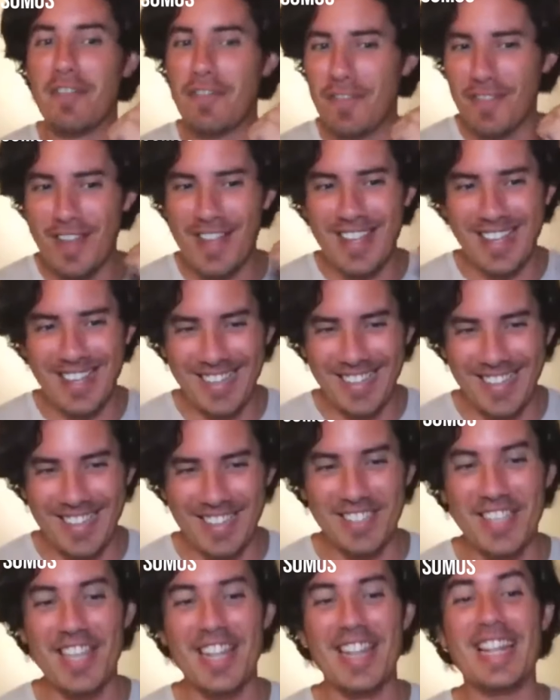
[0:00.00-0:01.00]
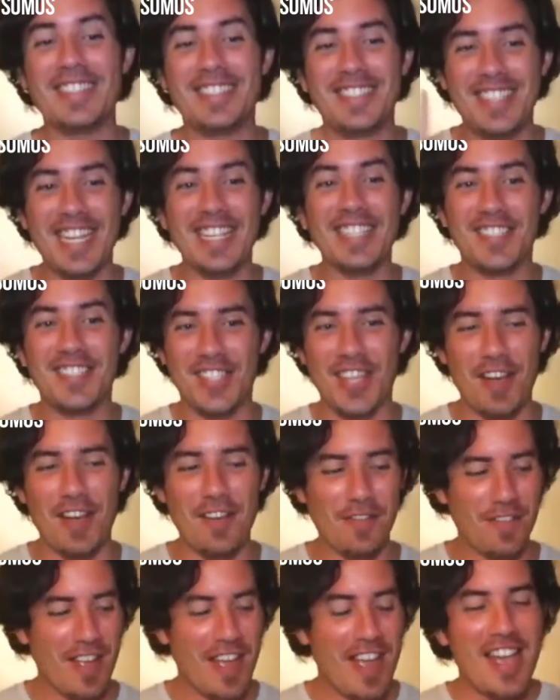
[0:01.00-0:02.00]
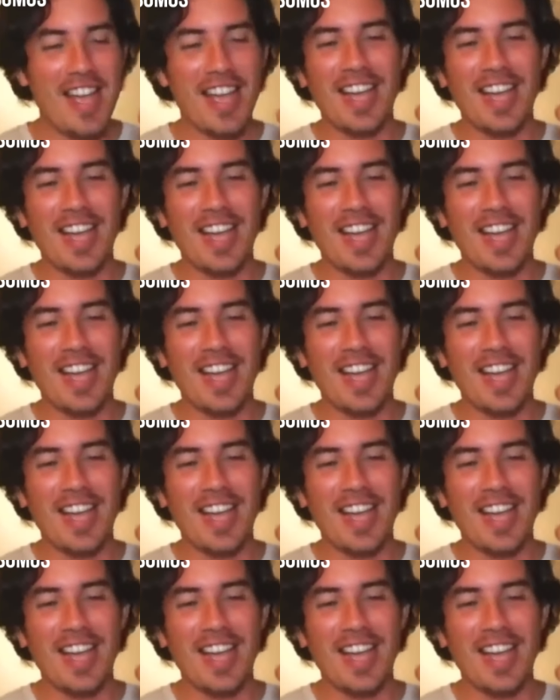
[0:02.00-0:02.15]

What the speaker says: stuff, let's say stuff,